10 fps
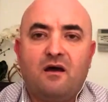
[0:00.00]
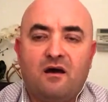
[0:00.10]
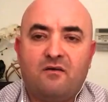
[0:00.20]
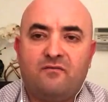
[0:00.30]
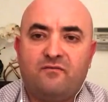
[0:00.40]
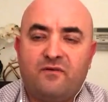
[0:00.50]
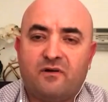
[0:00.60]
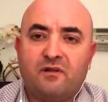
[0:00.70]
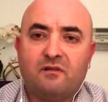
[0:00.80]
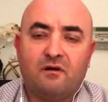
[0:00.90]
a
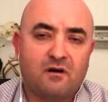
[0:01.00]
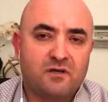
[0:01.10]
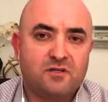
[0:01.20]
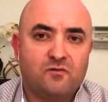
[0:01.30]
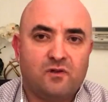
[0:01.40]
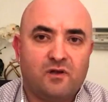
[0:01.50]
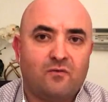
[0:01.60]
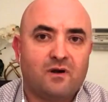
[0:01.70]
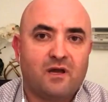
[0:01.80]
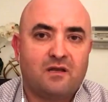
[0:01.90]
very large nuclear warhead.